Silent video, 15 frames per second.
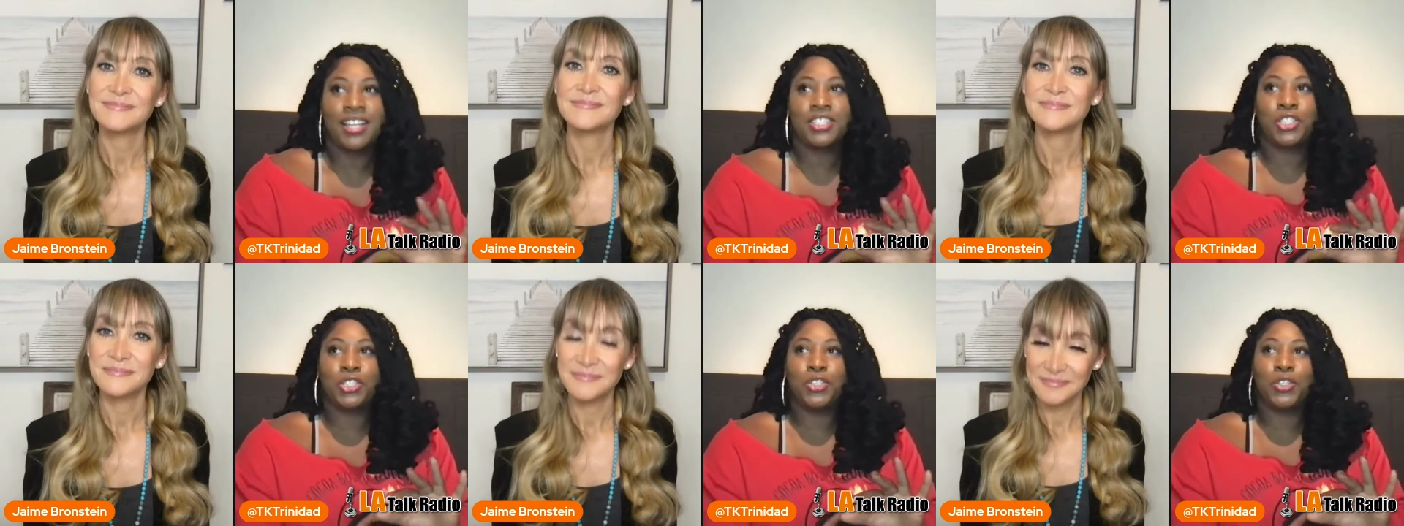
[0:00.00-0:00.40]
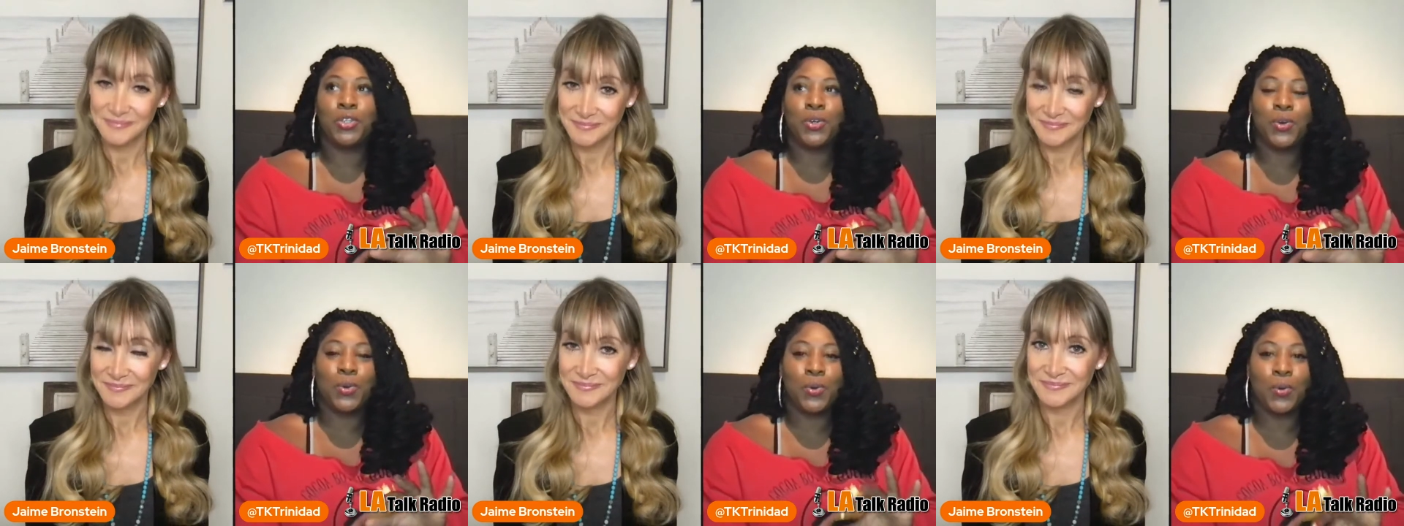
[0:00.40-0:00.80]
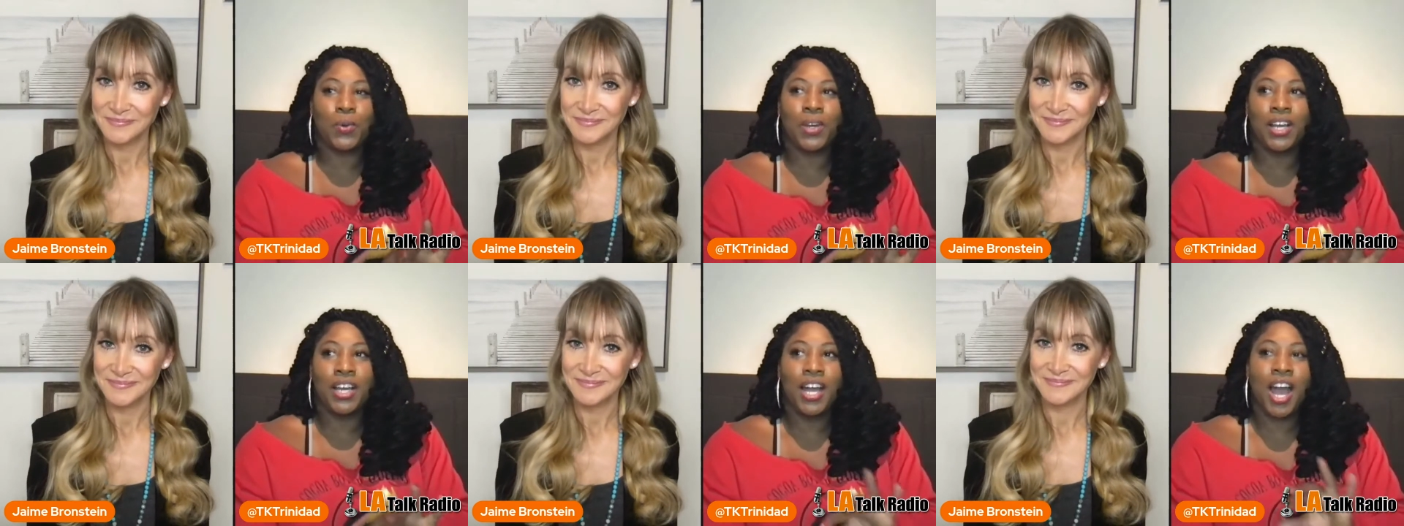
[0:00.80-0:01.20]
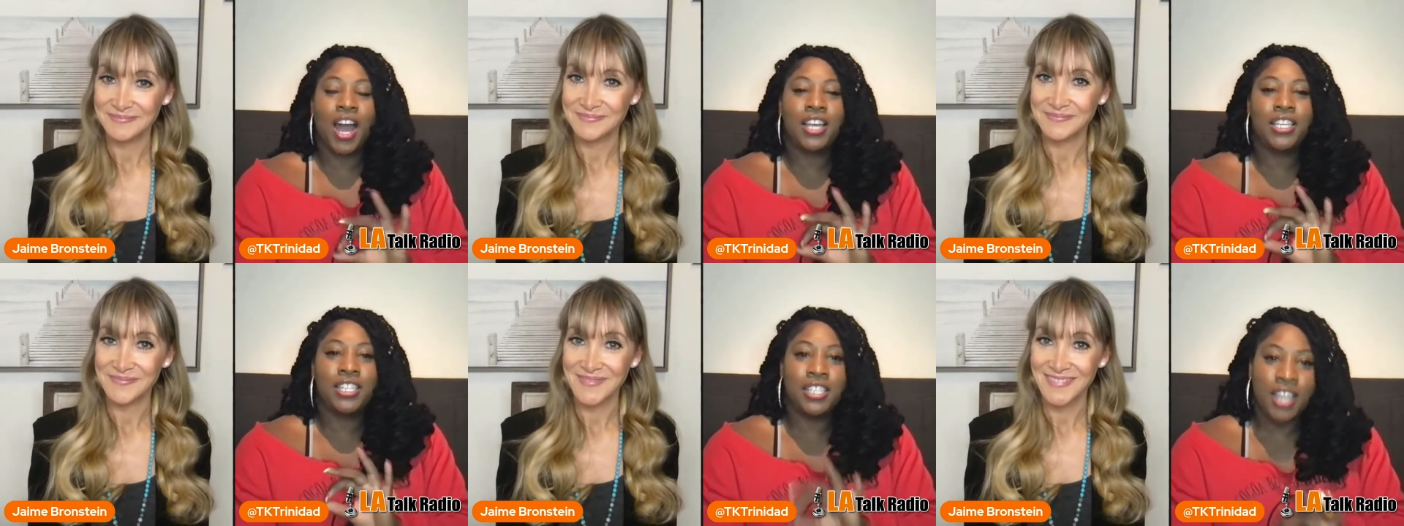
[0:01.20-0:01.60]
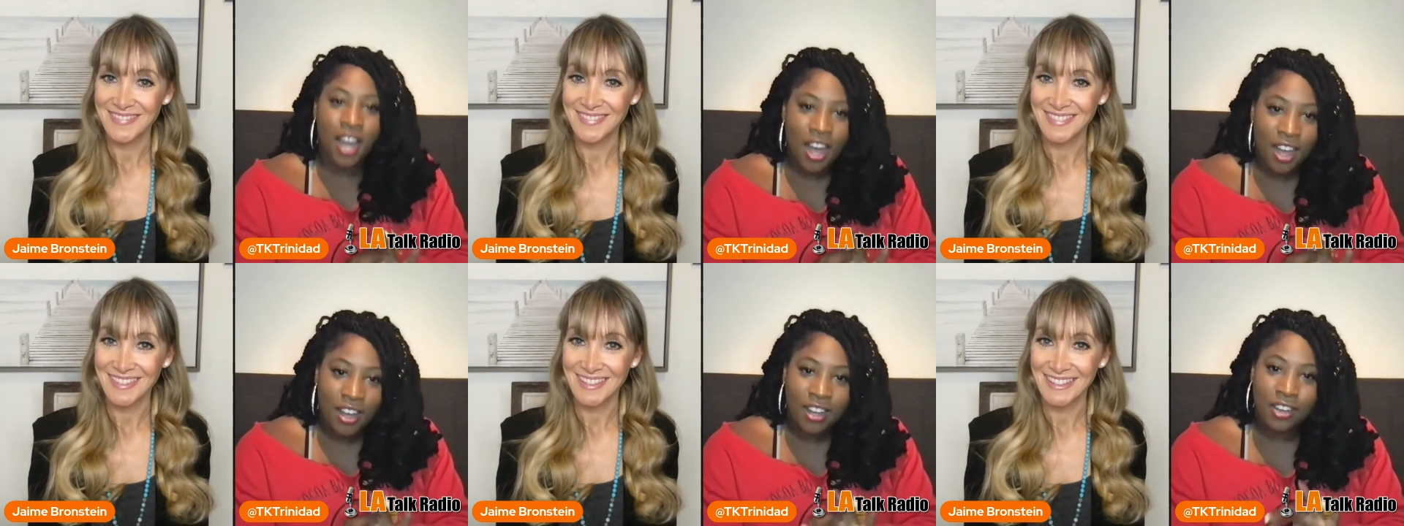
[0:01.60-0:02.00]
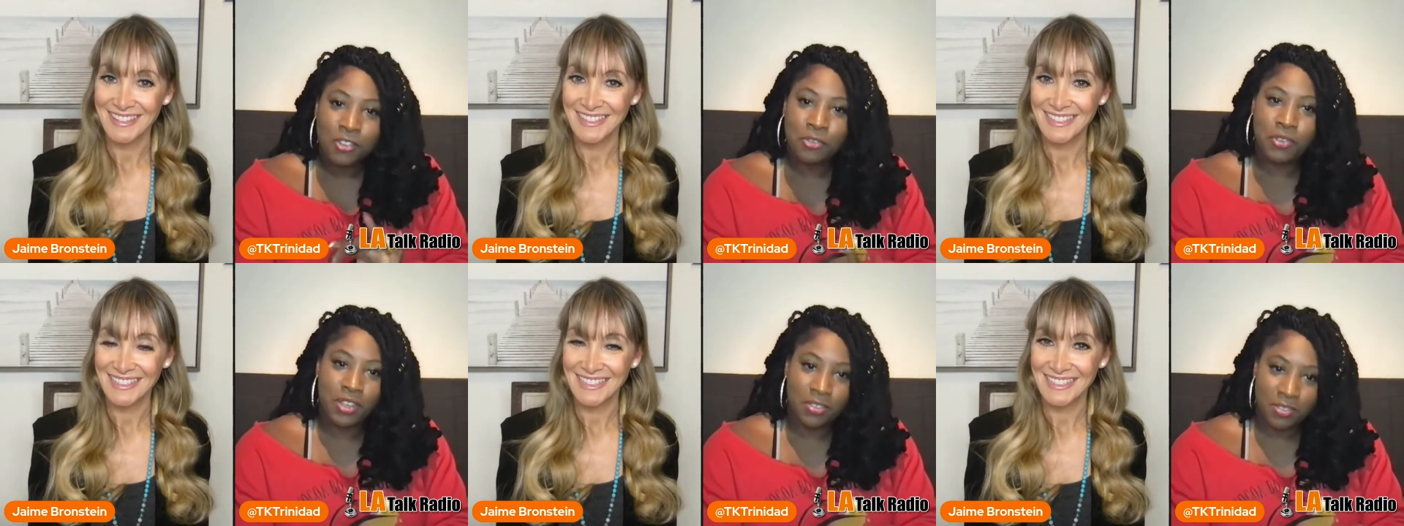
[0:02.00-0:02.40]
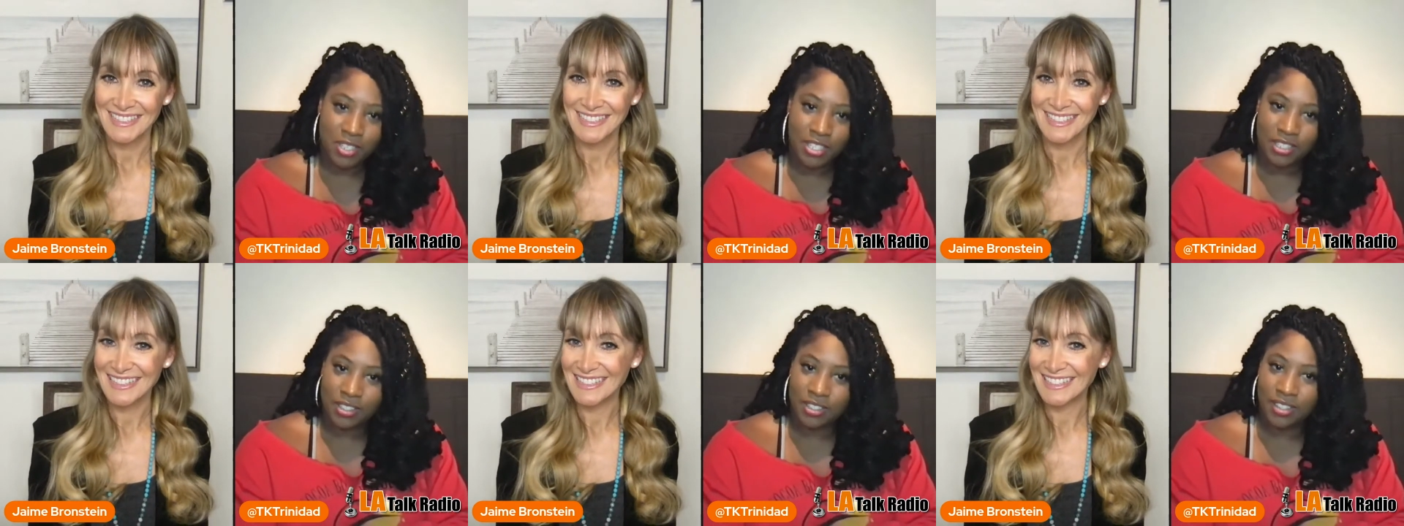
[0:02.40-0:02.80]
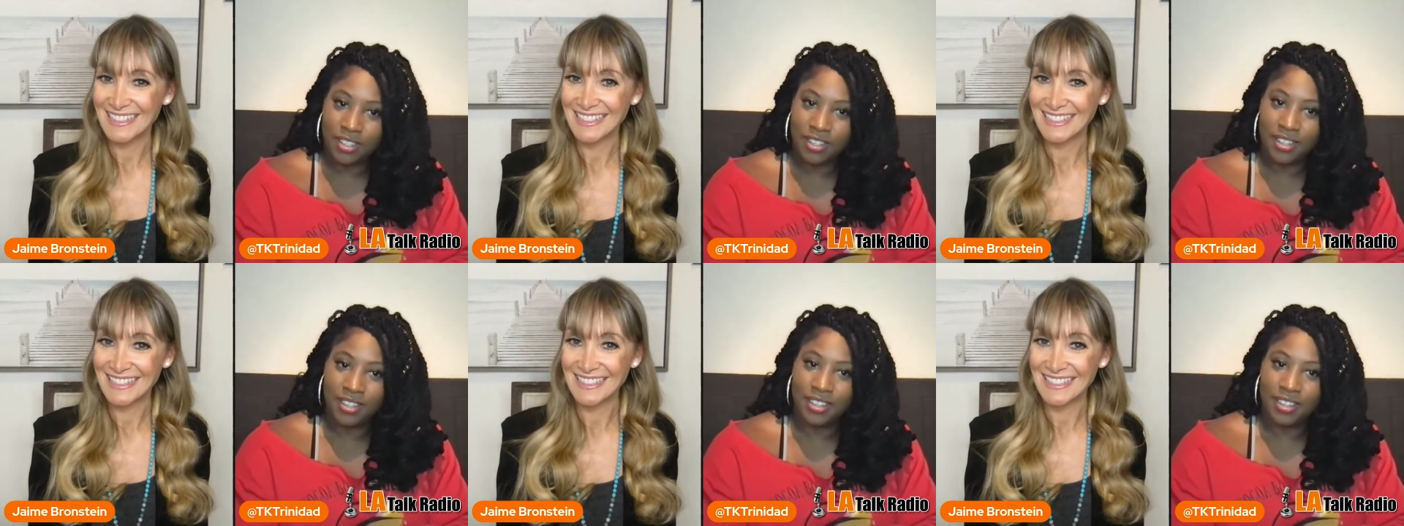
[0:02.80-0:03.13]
Speaker 1: to a young 50.